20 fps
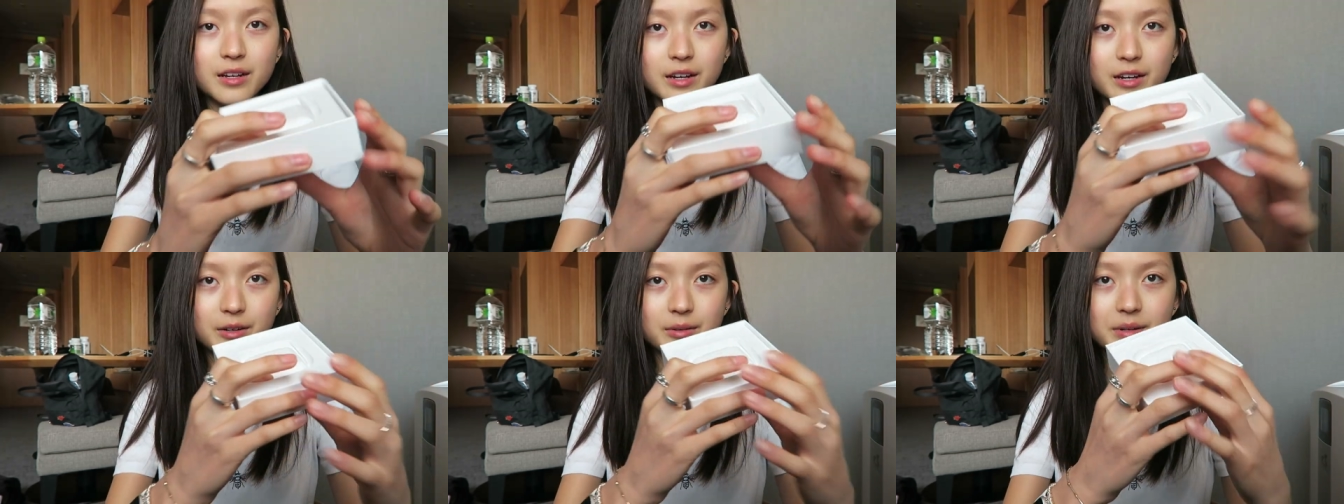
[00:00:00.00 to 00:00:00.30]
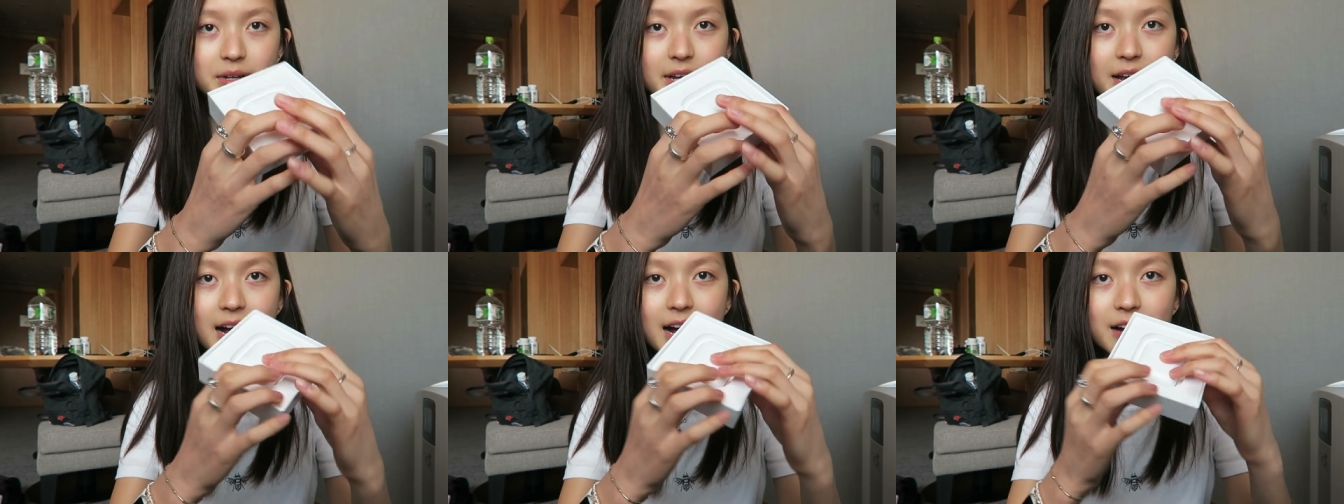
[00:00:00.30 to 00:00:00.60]
Here
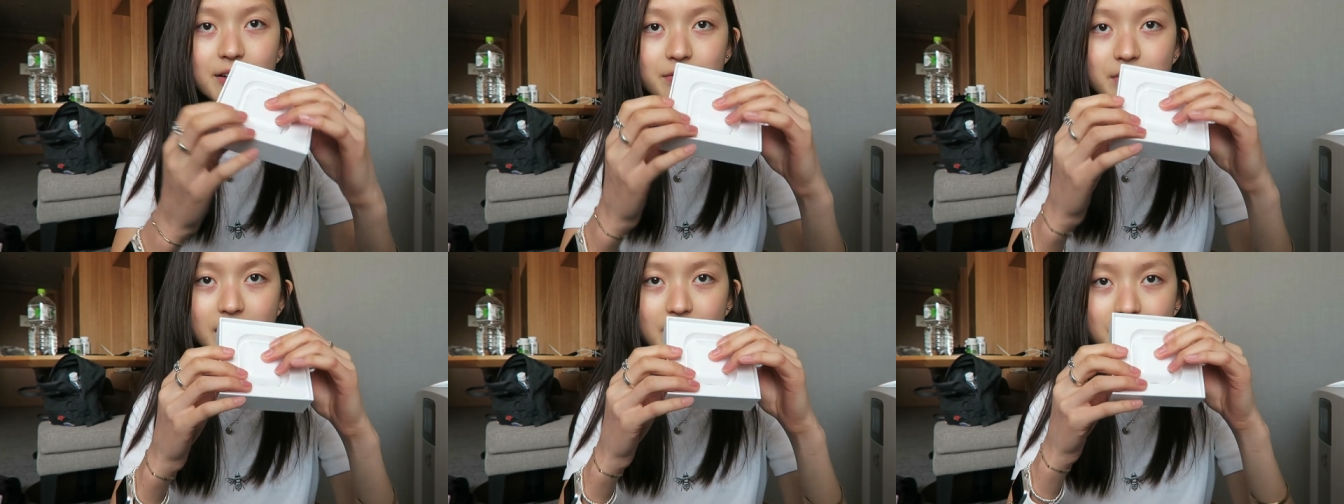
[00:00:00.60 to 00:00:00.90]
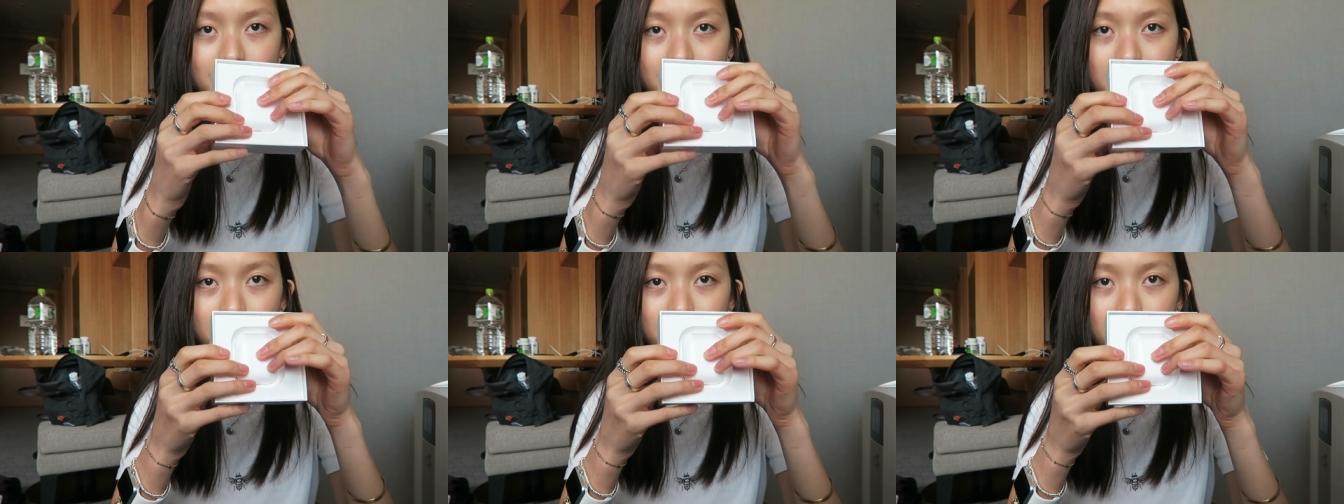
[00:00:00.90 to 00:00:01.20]
we have
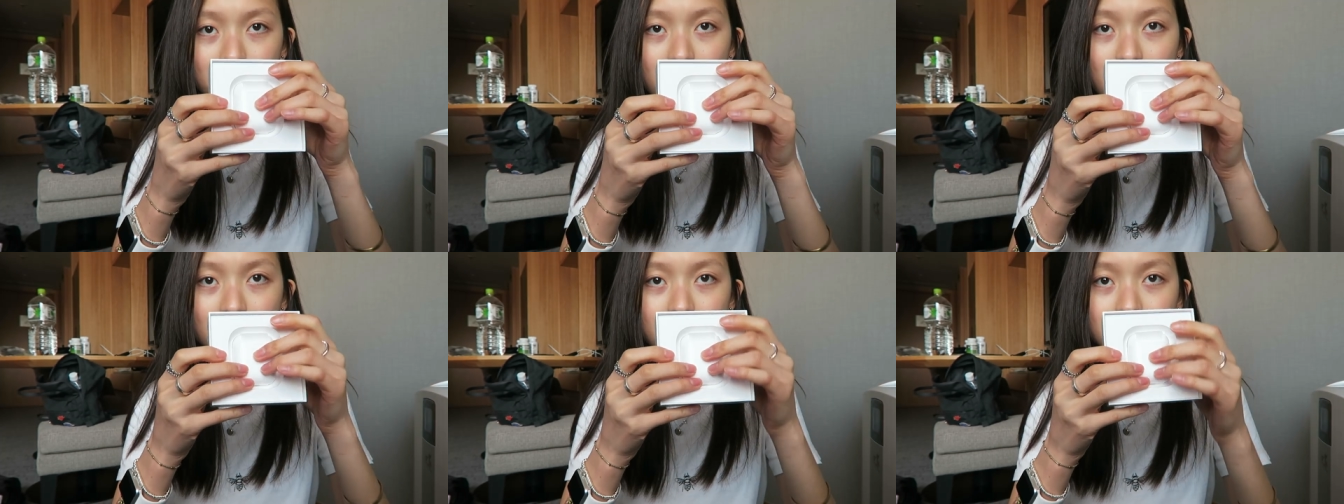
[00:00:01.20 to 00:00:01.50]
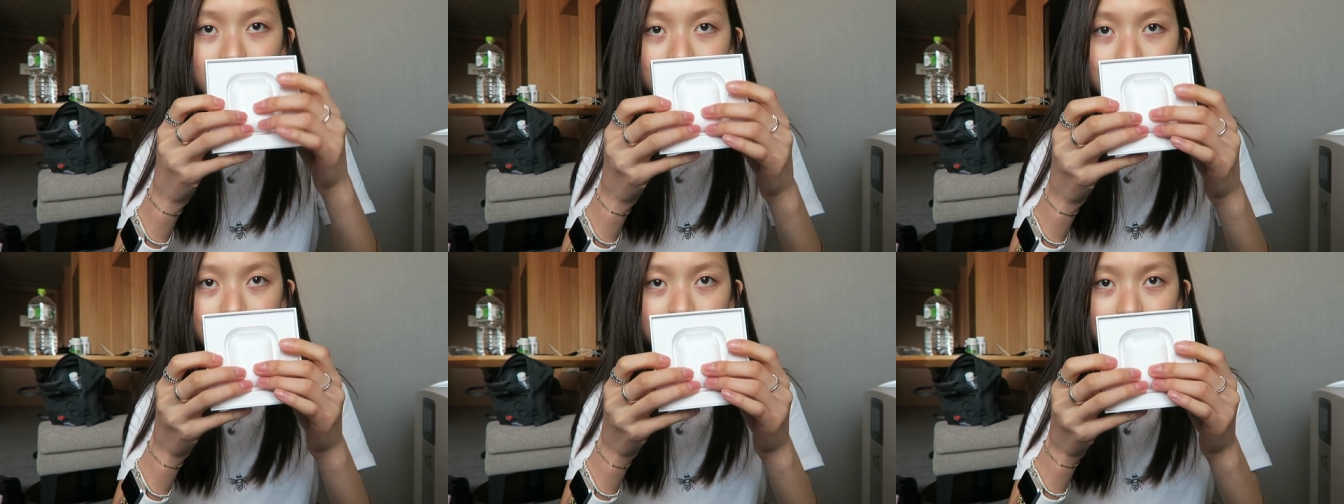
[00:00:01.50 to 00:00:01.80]
it, the
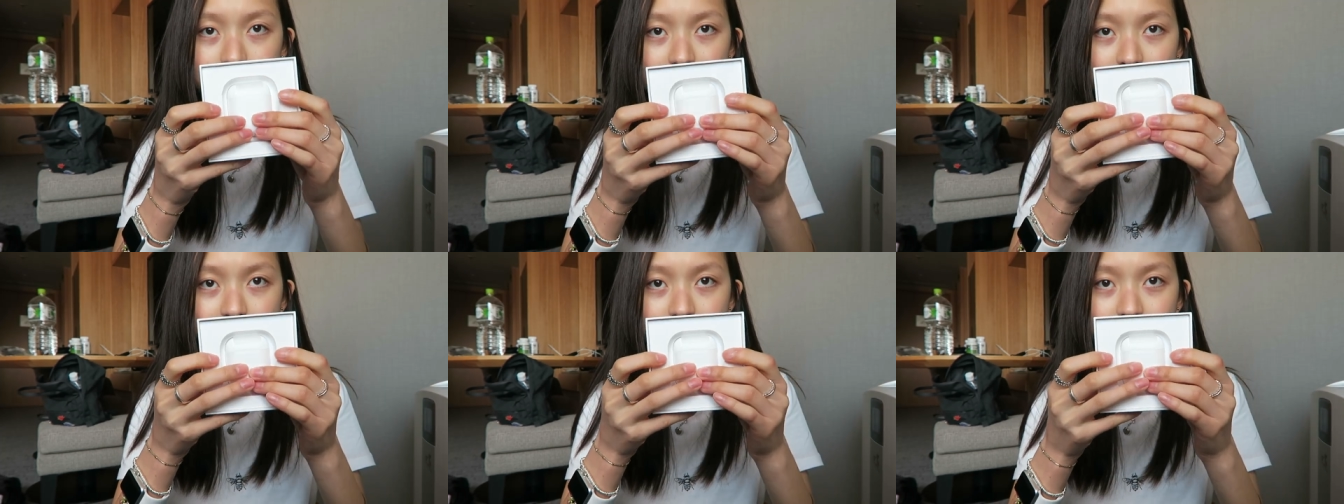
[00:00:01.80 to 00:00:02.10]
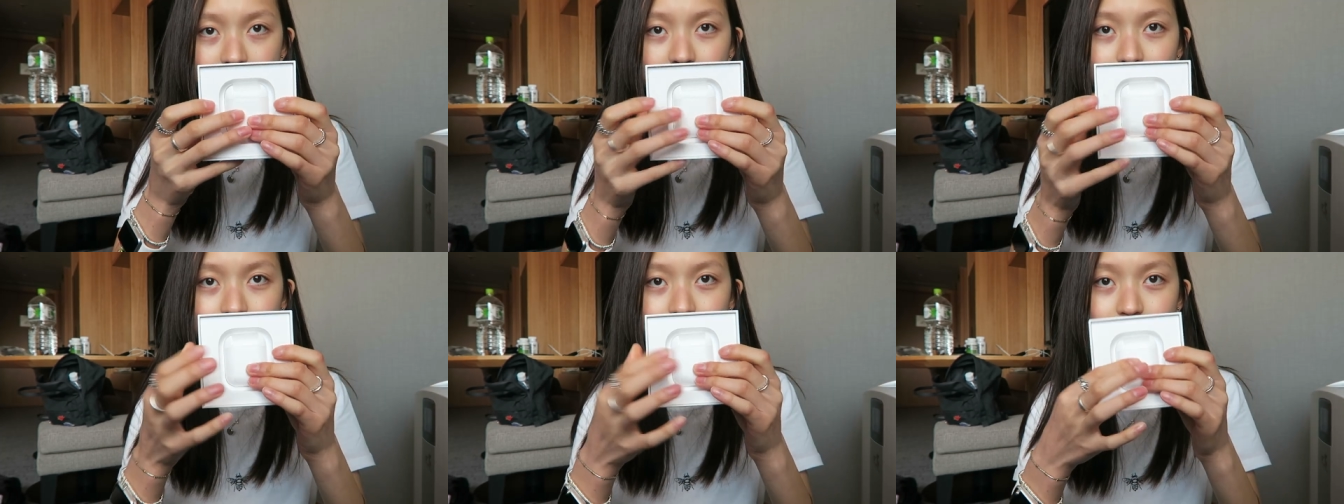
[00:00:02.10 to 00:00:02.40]
bottom. I
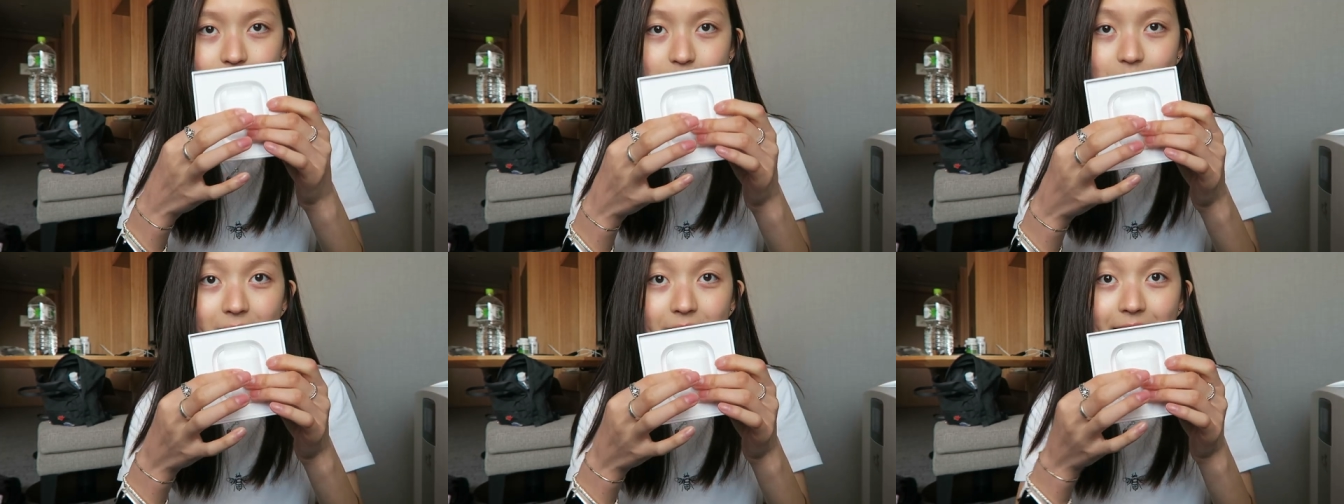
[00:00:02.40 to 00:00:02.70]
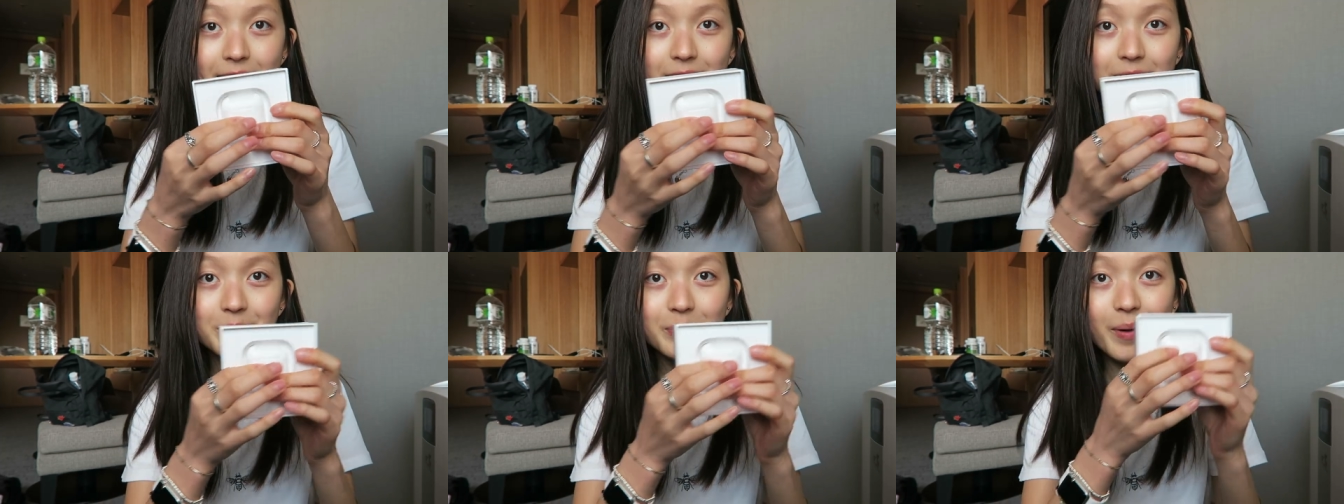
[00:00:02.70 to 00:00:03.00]
think this is my
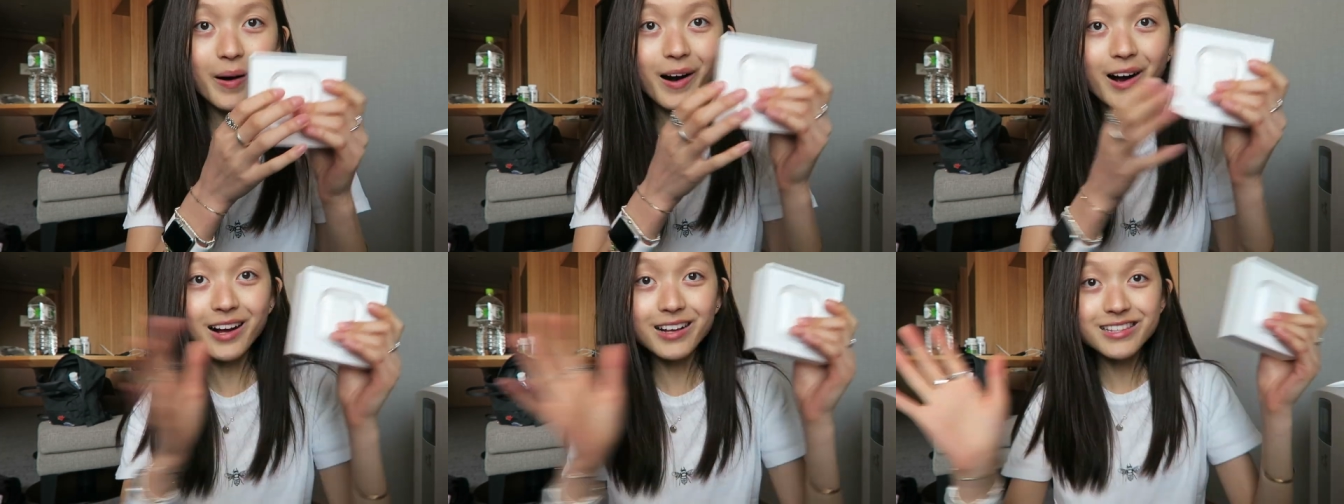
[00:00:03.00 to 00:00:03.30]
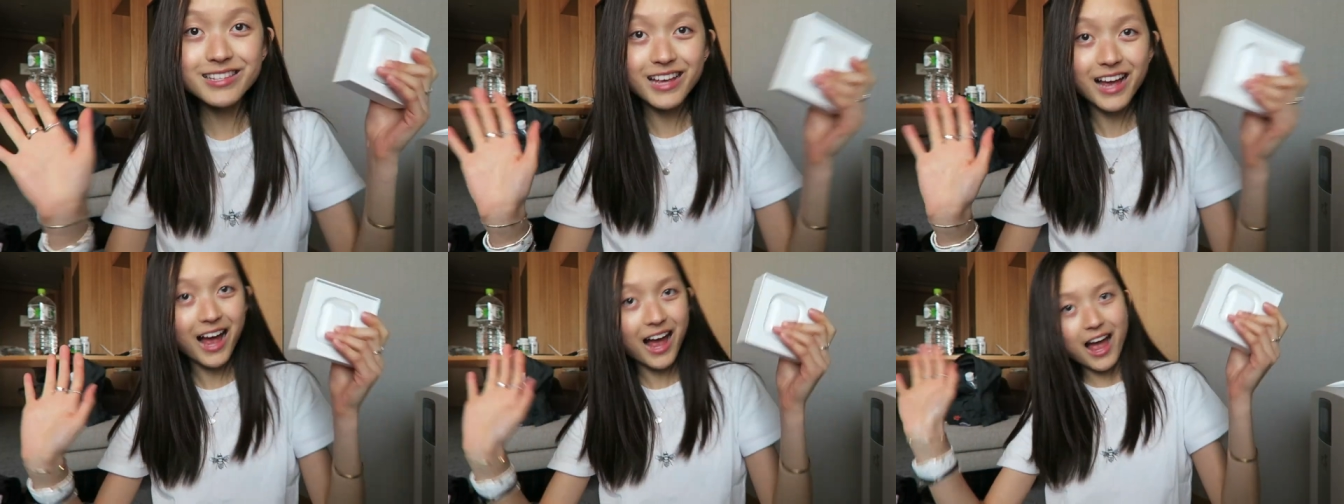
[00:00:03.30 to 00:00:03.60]

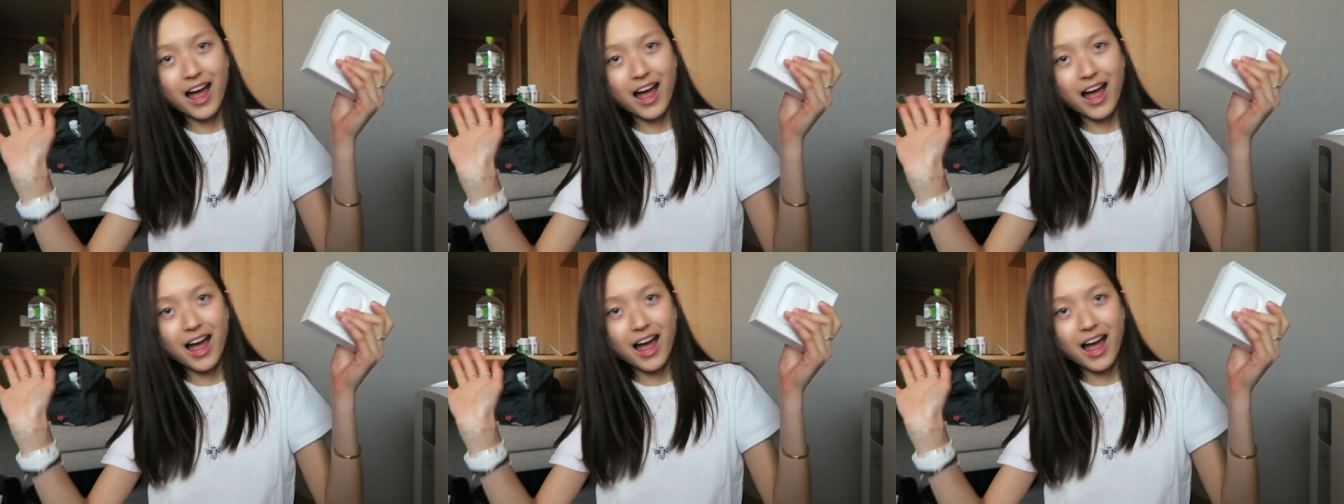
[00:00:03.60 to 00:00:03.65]
AirPods.